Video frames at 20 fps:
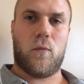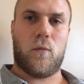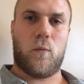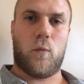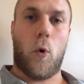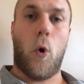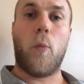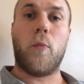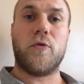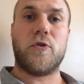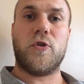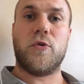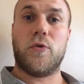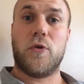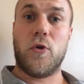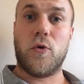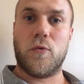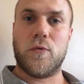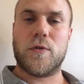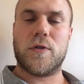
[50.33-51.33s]
what would you
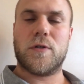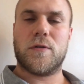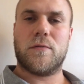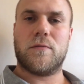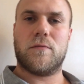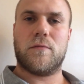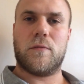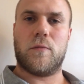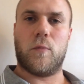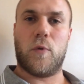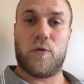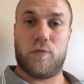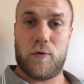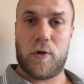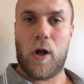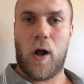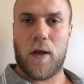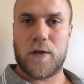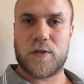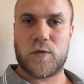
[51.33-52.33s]
use with
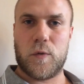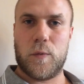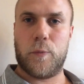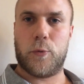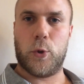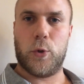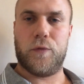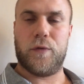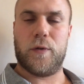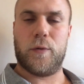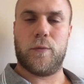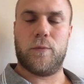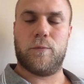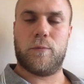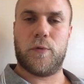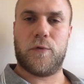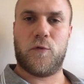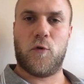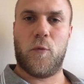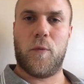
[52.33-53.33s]
regards to improving
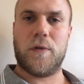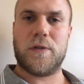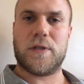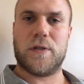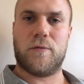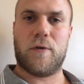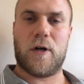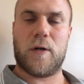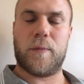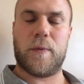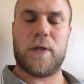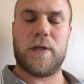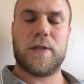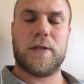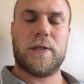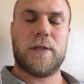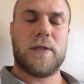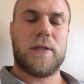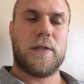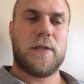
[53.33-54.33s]
performance in rugby?
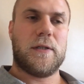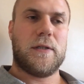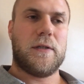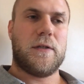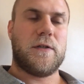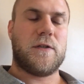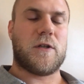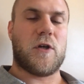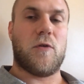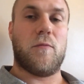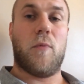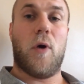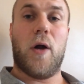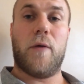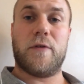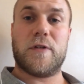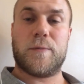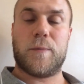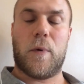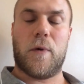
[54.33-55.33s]
So my
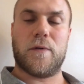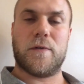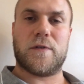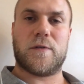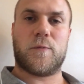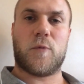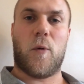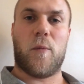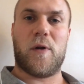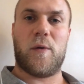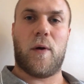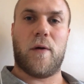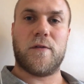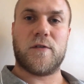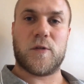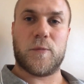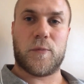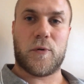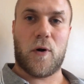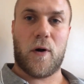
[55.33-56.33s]
response probably
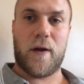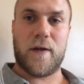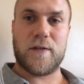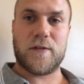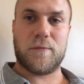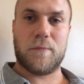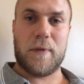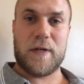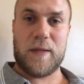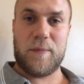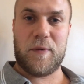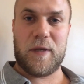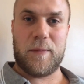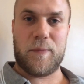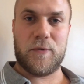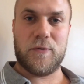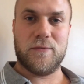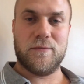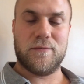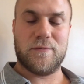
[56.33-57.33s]
won't surprise many
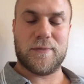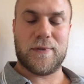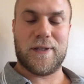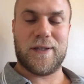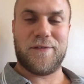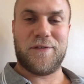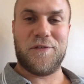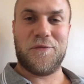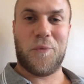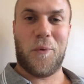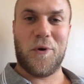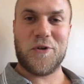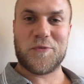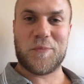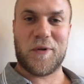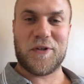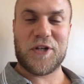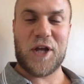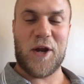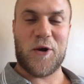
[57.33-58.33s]
people if you've
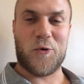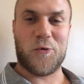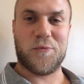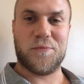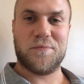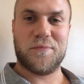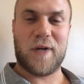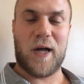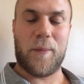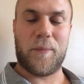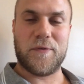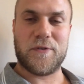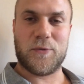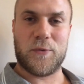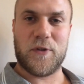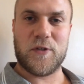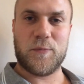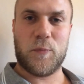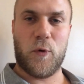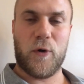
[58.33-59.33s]
watched my channel up
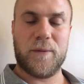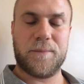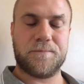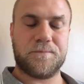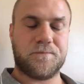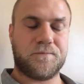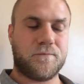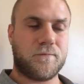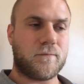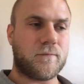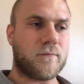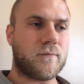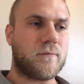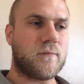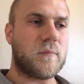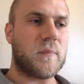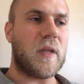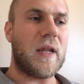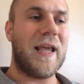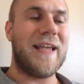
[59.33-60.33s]
until this point.
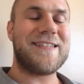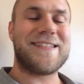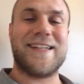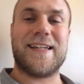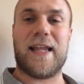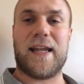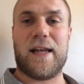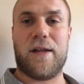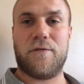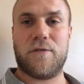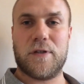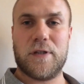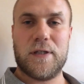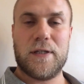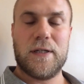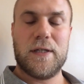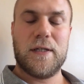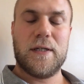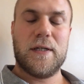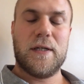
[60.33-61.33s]
It's the deadlift.
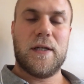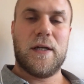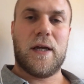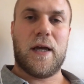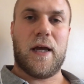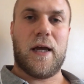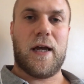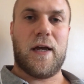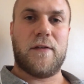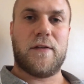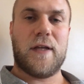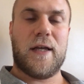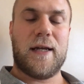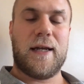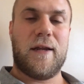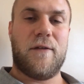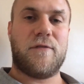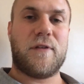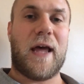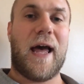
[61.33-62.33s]

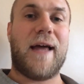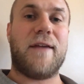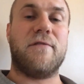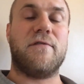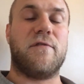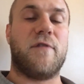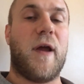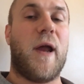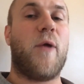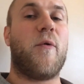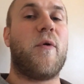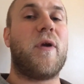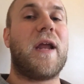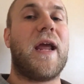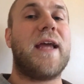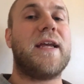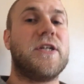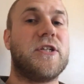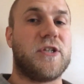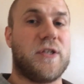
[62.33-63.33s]
Deadlift and
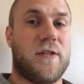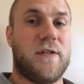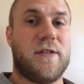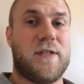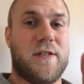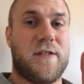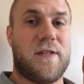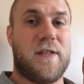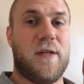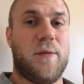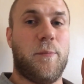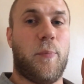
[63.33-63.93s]
variations. This is the